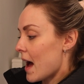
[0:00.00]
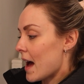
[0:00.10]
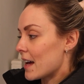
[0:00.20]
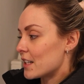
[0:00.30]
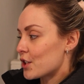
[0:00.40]

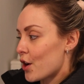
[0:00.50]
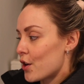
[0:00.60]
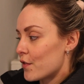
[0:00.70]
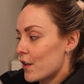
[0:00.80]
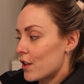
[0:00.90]
and
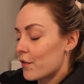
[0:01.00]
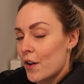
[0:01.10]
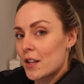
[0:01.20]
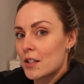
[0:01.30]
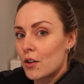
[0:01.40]
over the
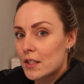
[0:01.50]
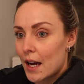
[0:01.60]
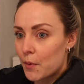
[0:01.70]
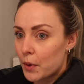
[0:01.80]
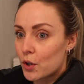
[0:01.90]
first
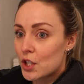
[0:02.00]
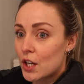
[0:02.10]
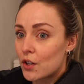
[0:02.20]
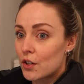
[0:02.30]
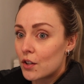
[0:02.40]
lockdown, because
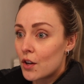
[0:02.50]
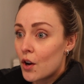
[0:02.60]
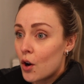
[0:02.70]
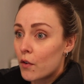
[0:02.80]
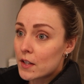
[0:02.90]
she couldn't
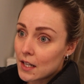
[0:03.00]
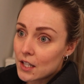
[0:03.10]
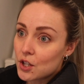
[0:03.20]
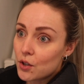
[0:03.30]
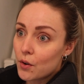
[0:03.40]

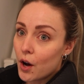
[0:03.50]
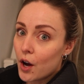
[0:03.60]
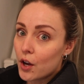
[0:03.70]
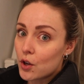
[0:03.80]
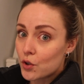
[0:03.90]
obviously do
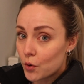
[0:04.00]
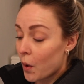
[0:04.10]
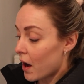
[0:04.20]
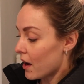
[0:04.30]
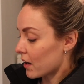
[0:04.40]
her usual
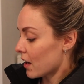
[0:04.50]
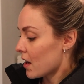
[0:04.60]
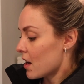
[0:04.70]
work,